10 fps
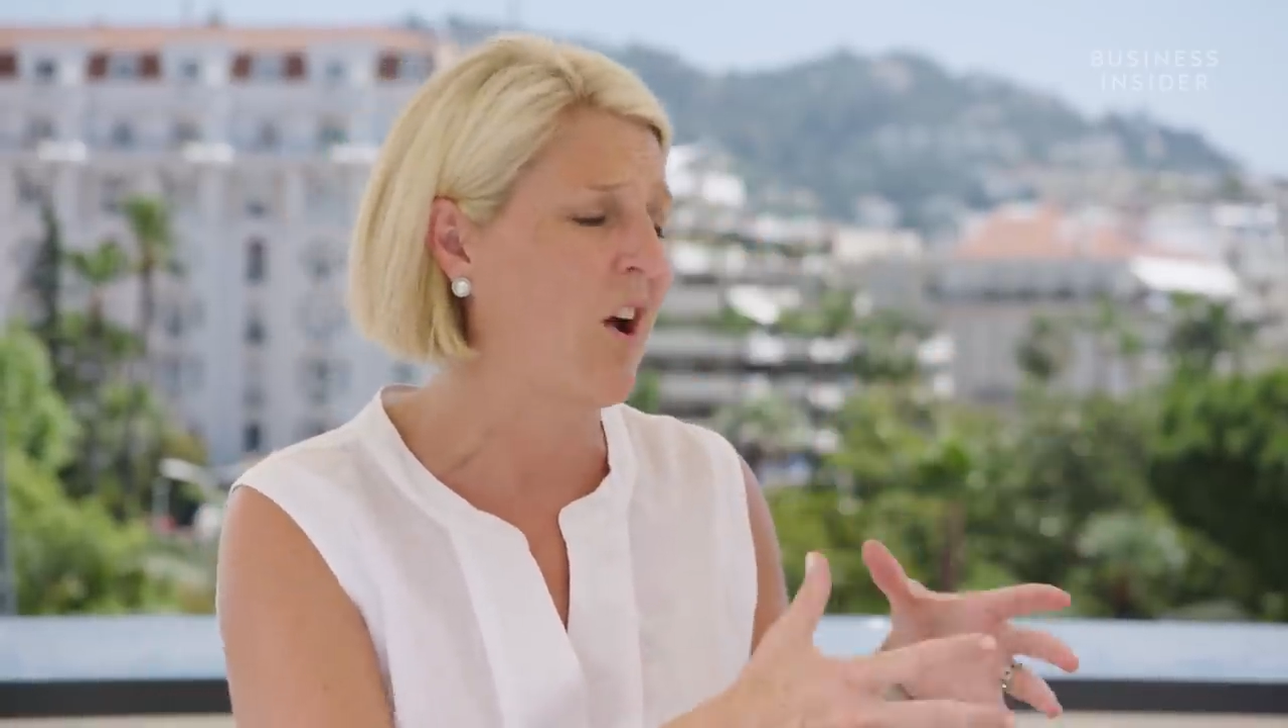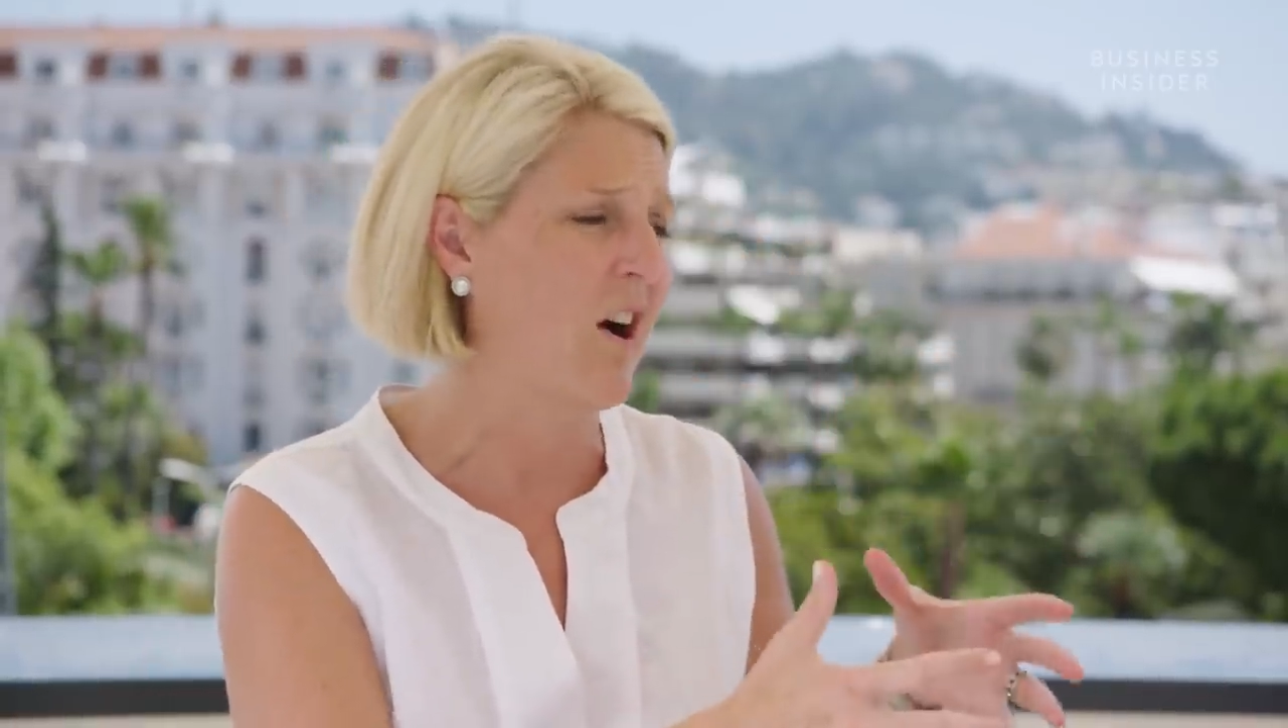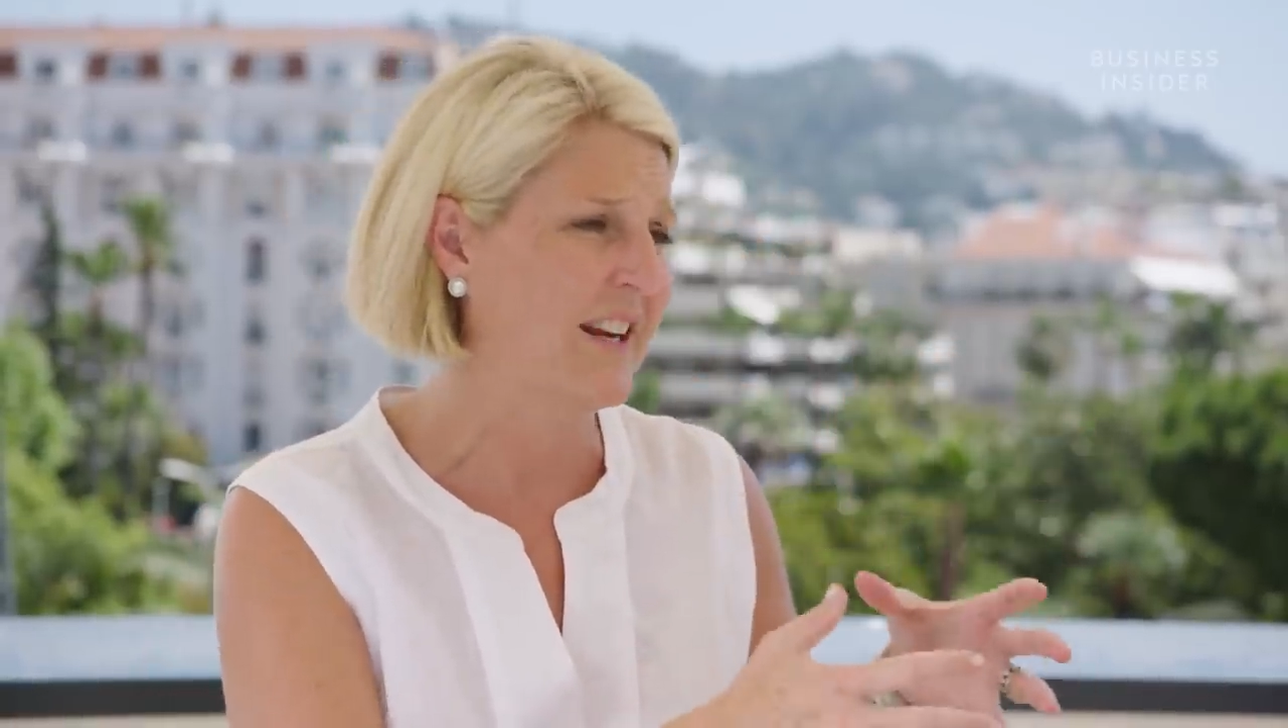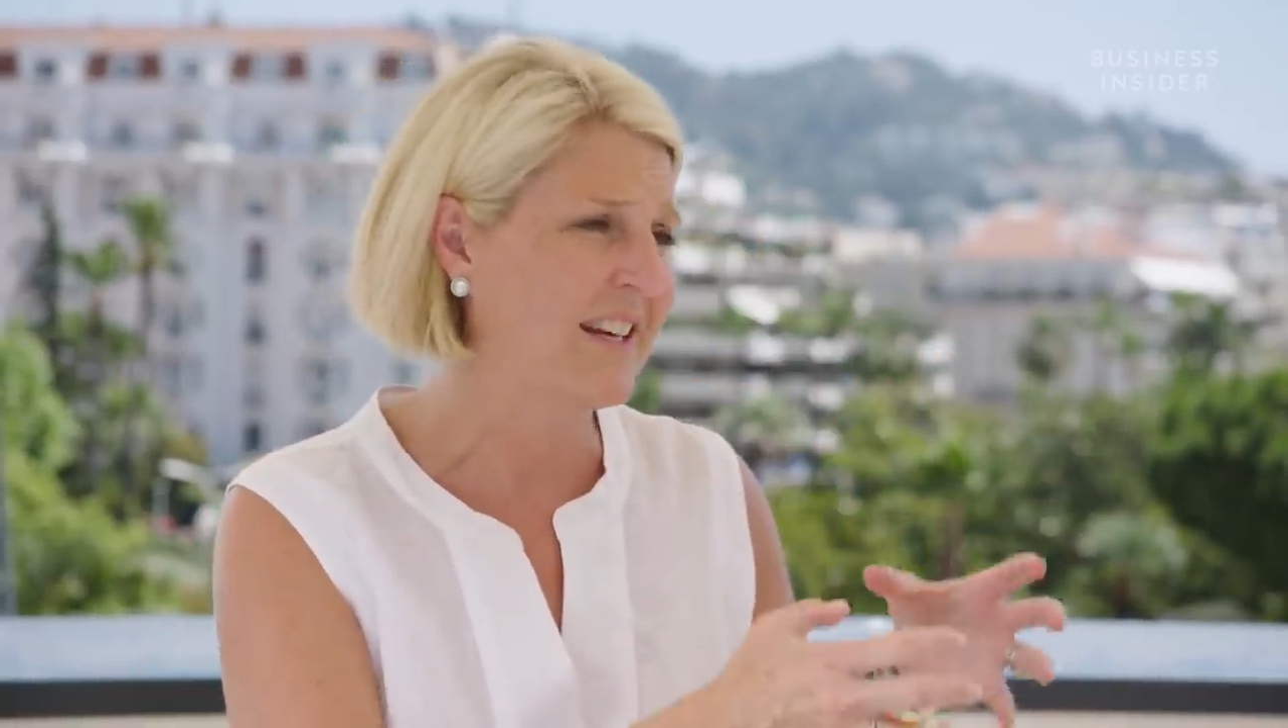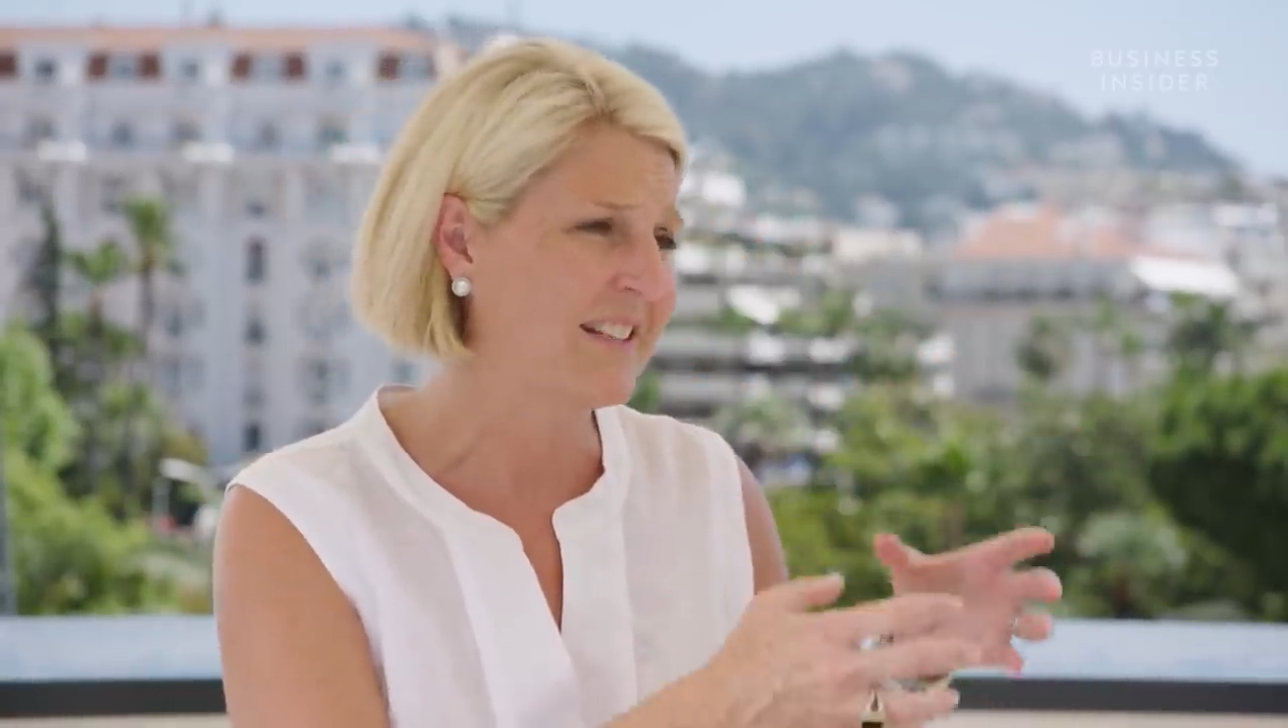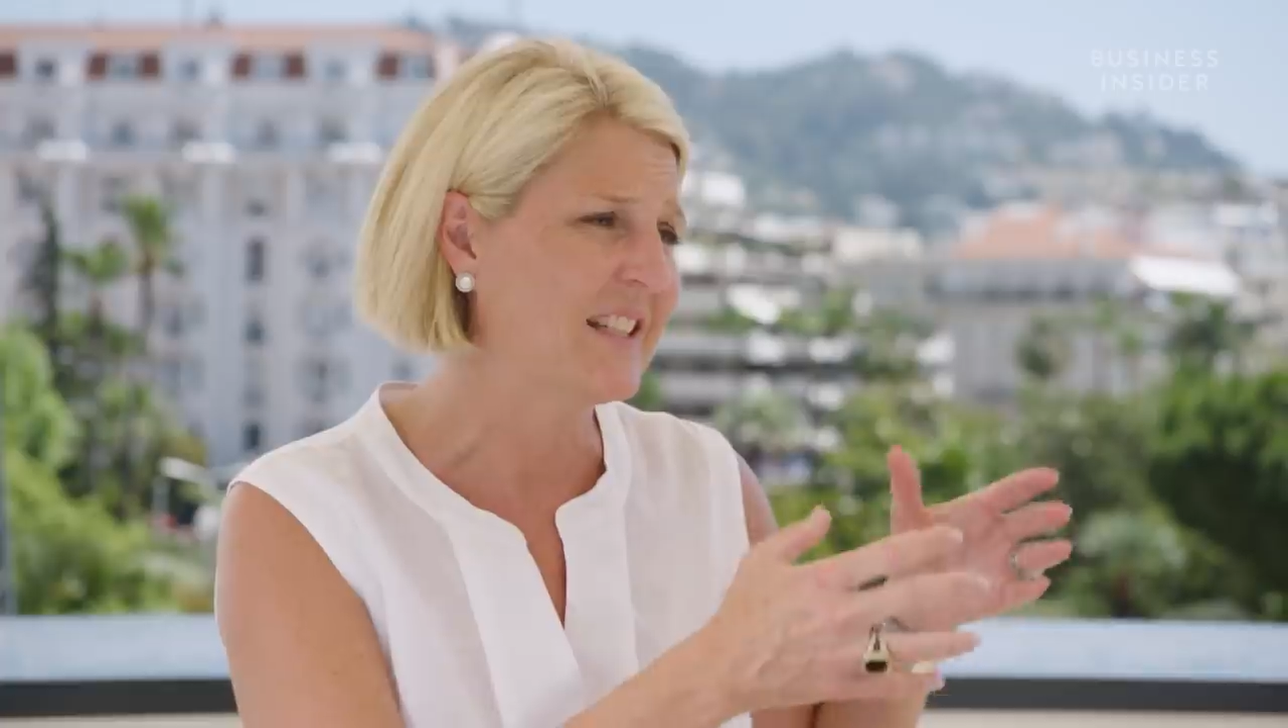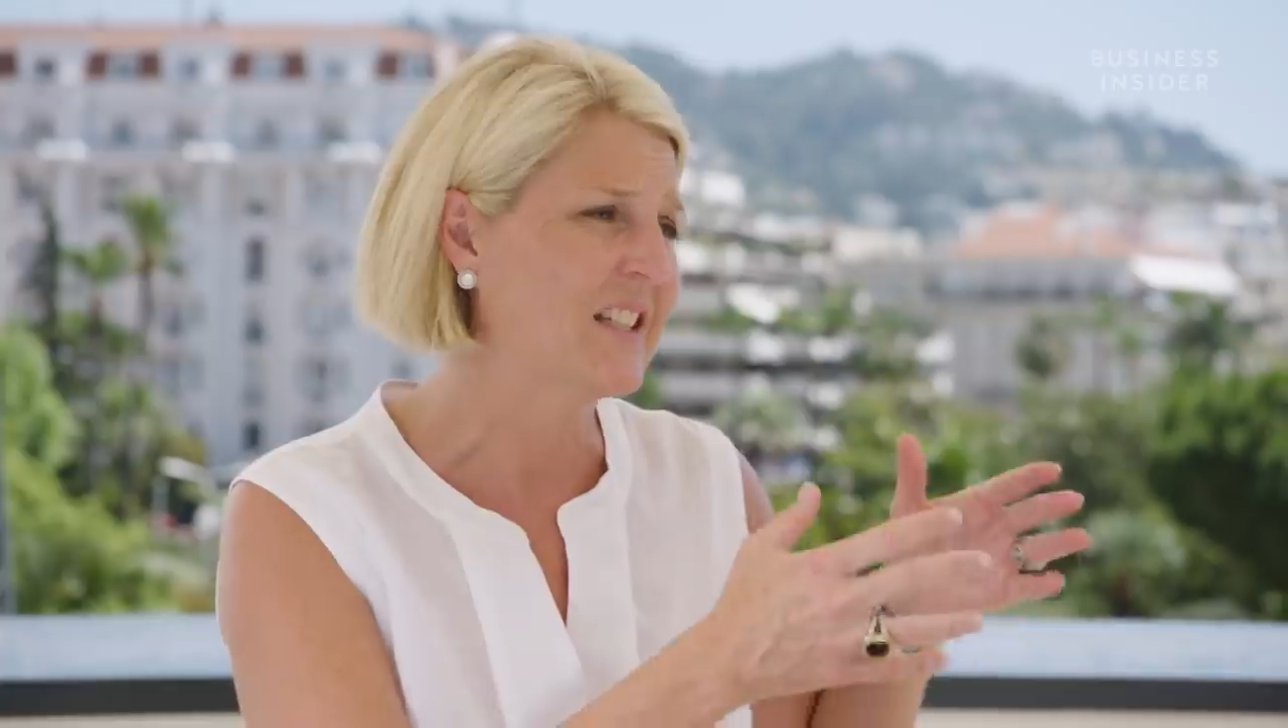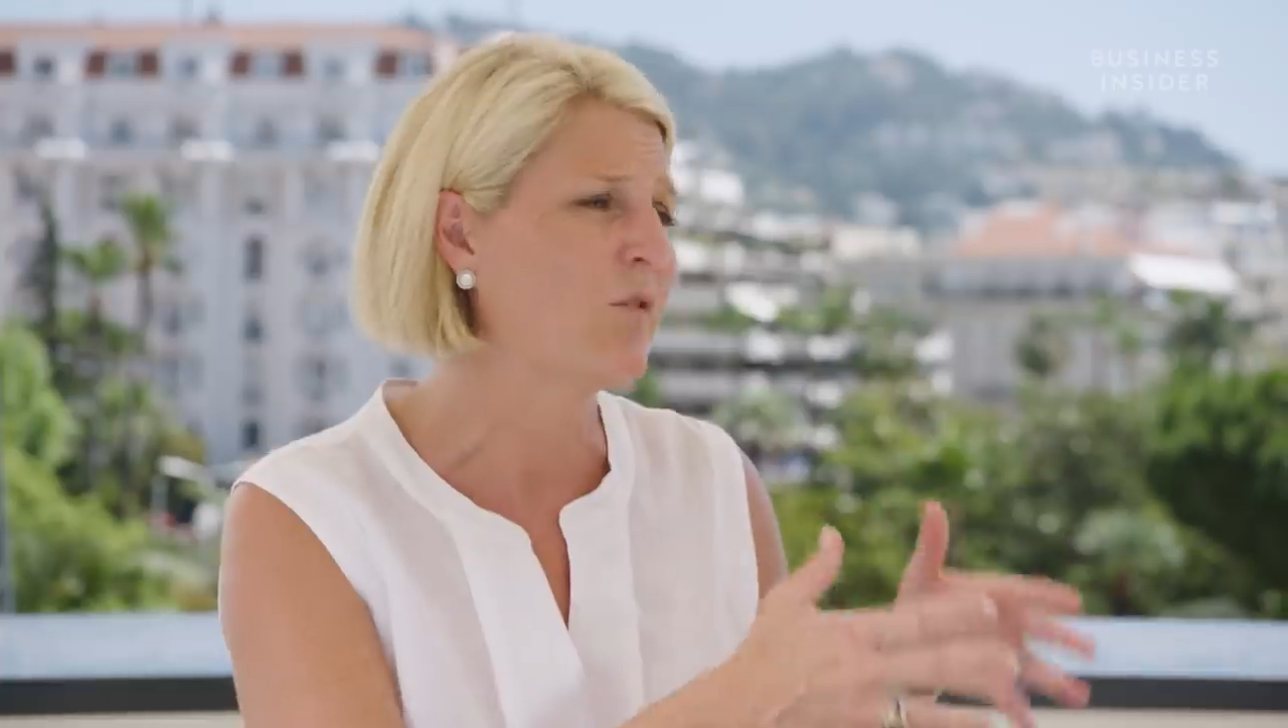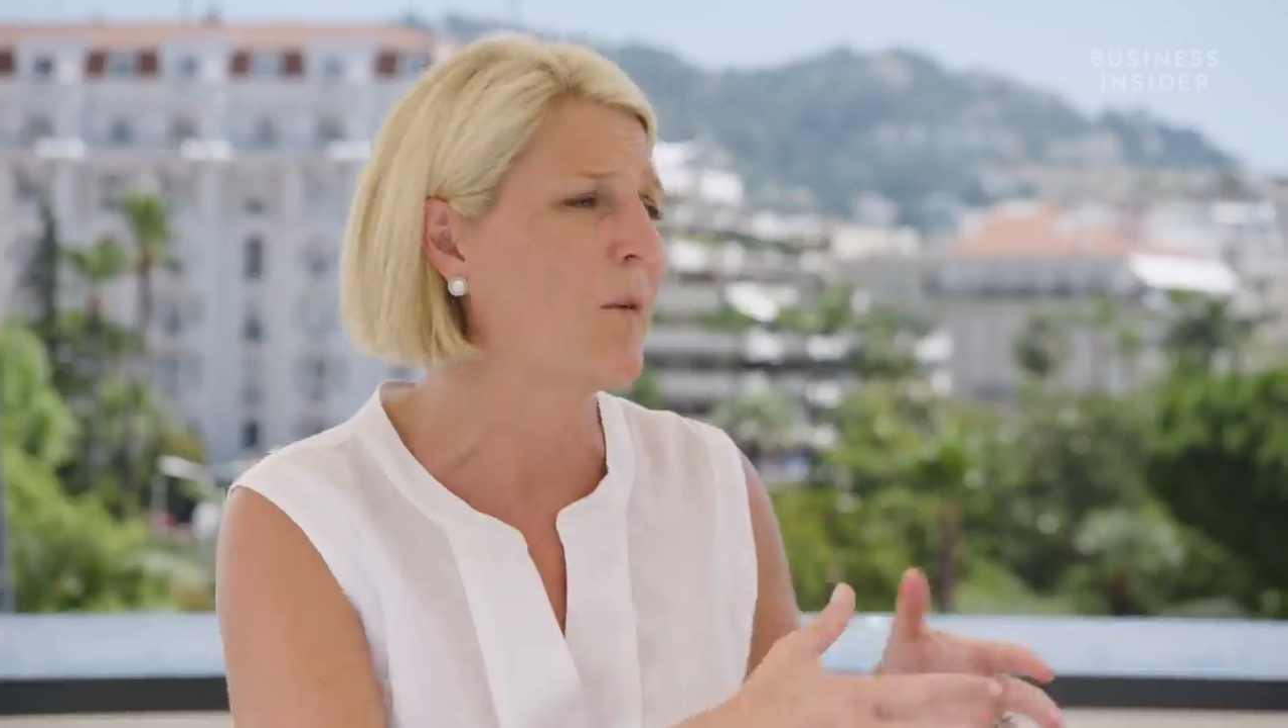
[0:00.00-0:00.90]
audiences